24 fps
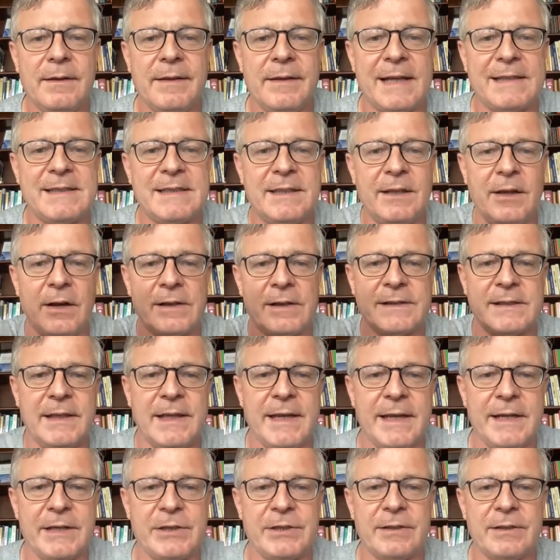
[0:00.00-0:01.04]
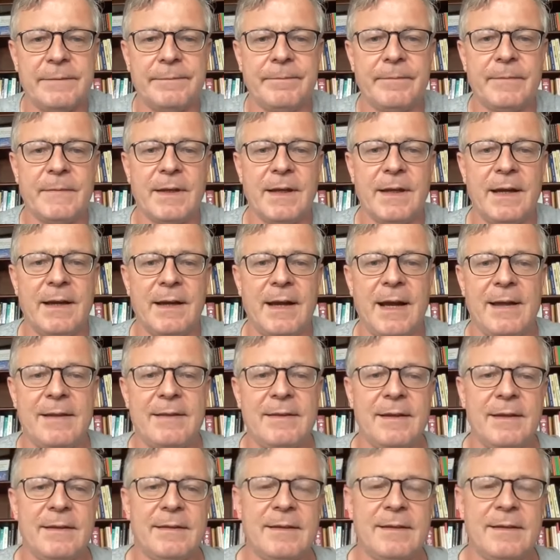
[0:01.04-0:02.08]
That's the oscillation, I
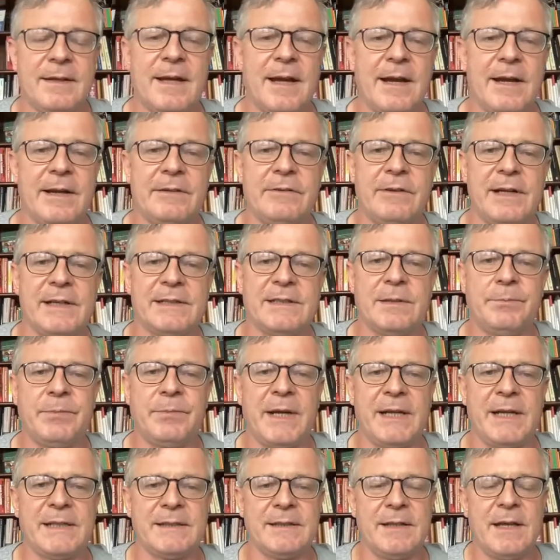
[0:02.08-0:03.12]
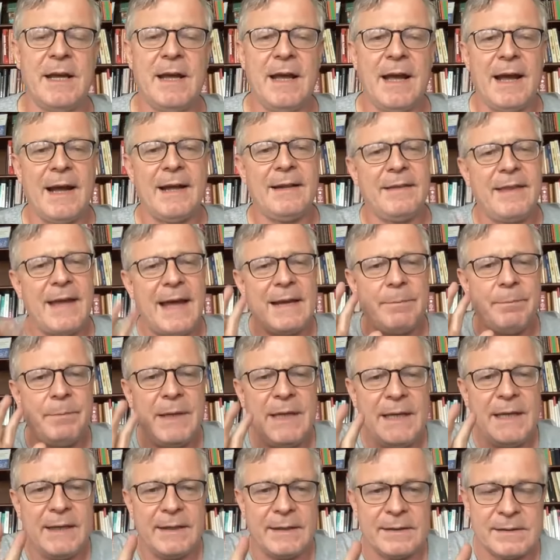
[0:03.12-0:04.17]
think, that characterized the present. And that
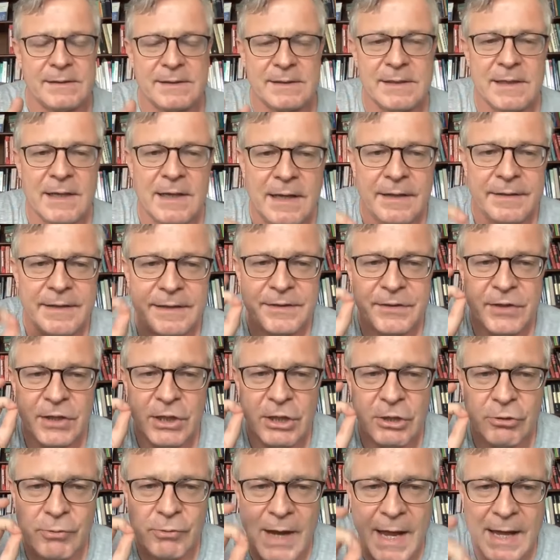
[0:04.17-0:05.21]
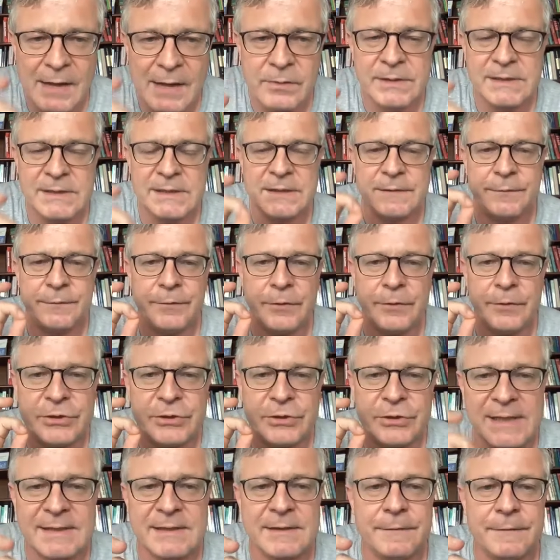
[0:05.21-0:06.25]
means that the grounds for
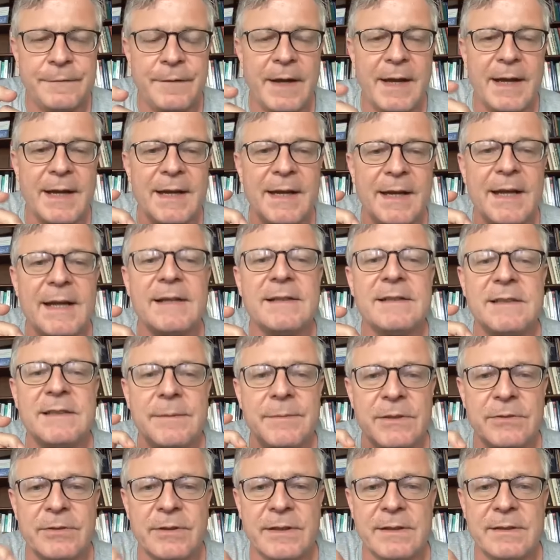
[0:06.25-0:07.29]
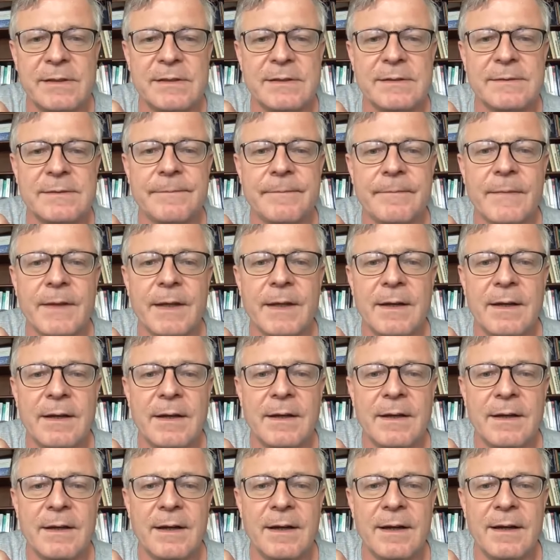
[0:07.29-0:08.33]
justifying asymmetries
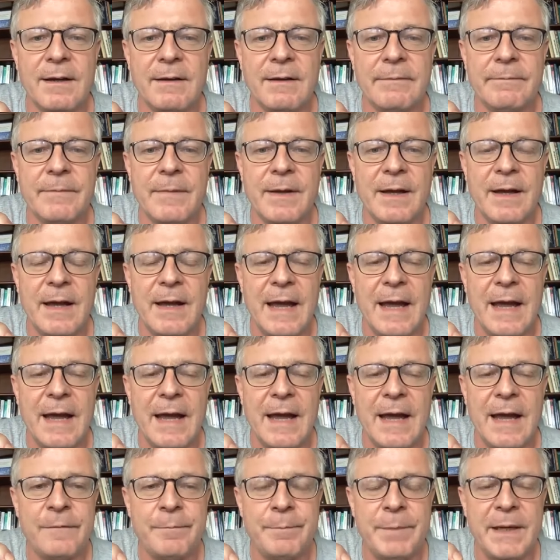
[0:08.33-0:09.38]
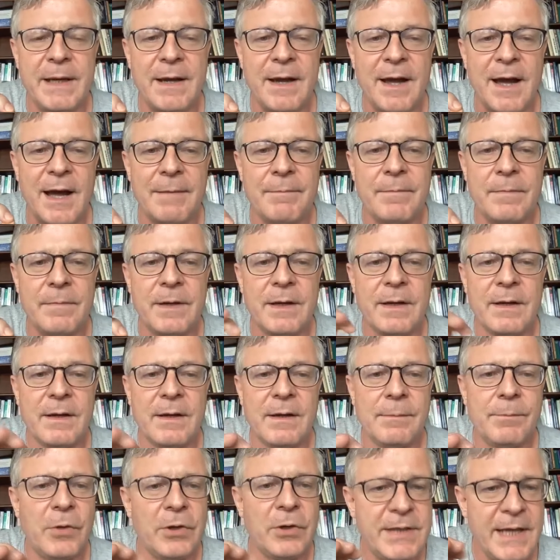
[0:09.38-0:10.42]
have become
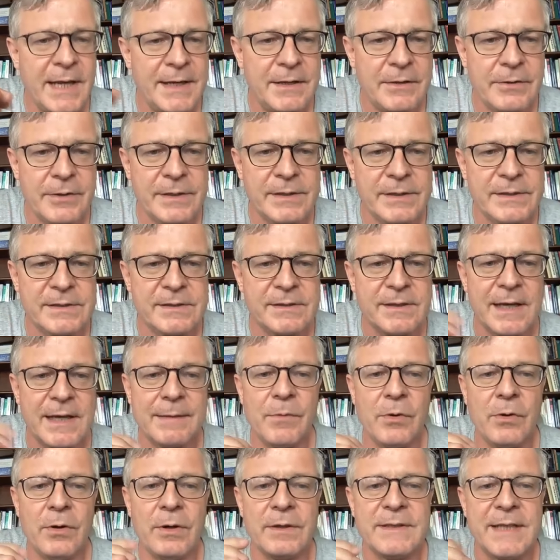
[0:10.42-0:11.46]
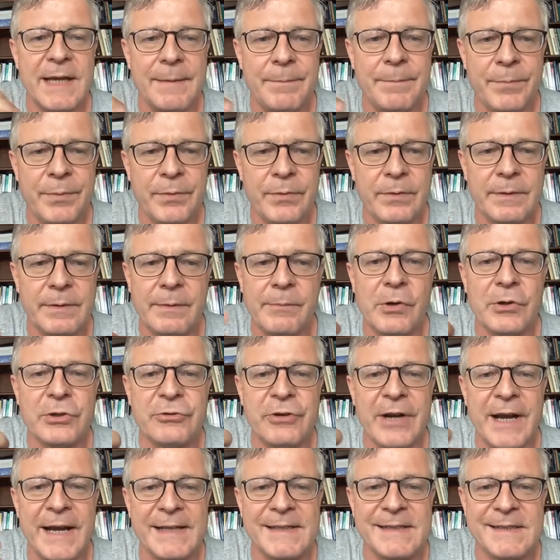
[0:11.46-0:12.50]
more tenuous and more temporal, no, more
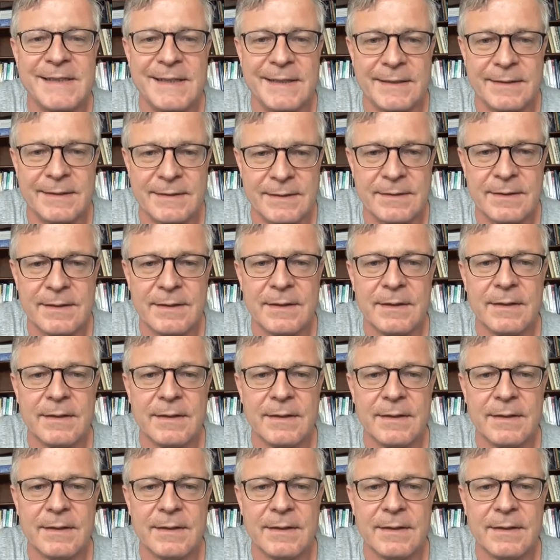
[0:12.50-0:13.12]
transient.